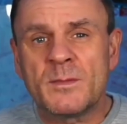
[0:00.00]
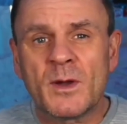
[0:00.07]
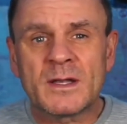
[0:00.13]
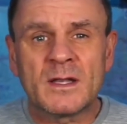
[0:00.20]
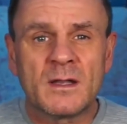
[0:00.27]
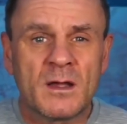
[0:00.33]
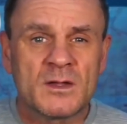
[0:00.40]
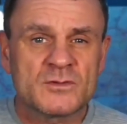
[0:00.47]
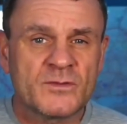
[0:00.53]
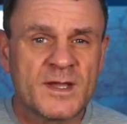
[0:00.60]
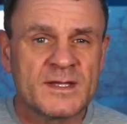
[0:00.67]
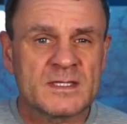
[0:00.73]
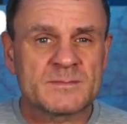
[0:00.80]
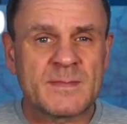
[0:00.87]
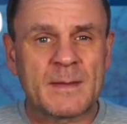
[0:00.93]
you buy the large
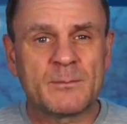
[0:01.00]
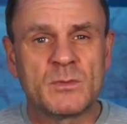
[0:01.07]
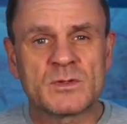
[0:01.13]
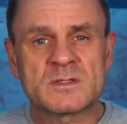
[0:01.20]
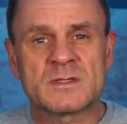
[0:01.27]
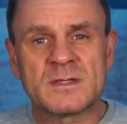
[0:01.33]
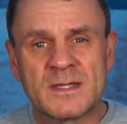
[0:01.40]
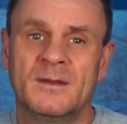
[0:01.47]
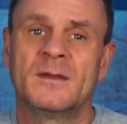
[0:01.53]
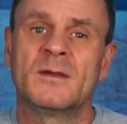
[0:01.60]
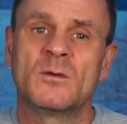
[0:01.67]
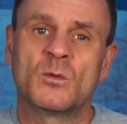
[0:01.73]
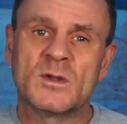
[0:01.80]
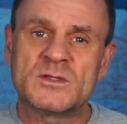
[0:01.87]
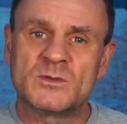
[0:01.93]
radius map books,
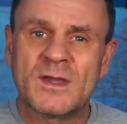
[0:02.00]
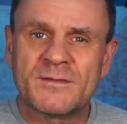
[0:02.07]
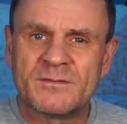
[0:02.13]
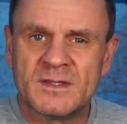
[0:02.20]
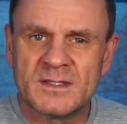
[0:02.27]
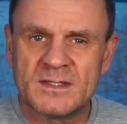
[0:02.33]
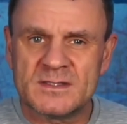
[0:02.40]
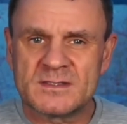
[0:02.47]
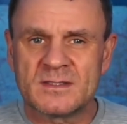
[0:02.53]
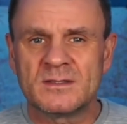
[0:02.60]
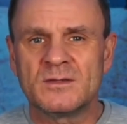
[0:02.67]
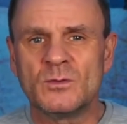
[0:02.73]
once you have these,